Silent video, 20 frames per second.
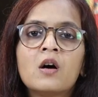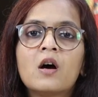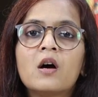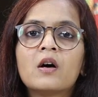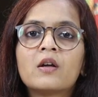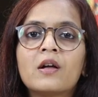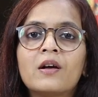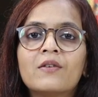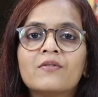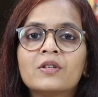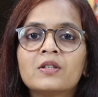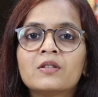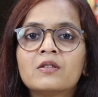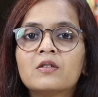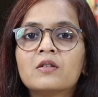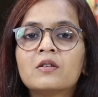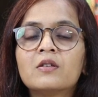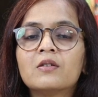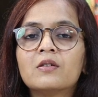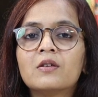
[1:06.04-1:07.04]
are
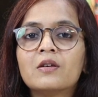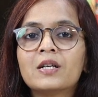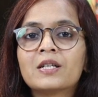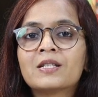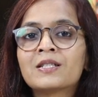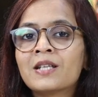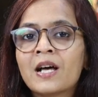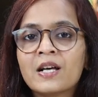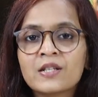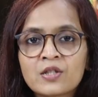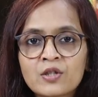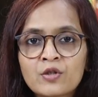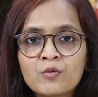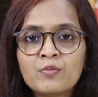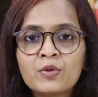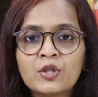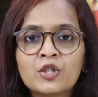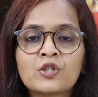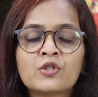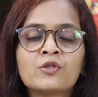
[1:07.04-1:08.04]
having the
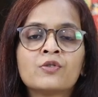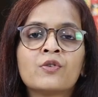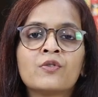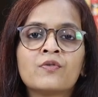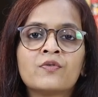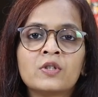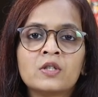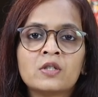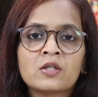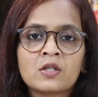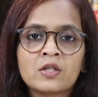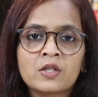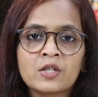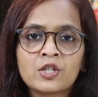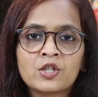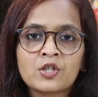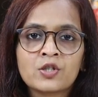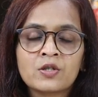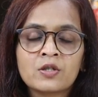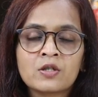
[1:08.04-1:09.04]
exacerbation of these
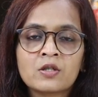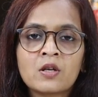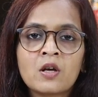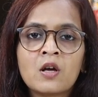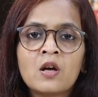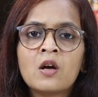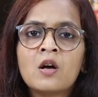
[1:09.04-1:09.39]
conditions.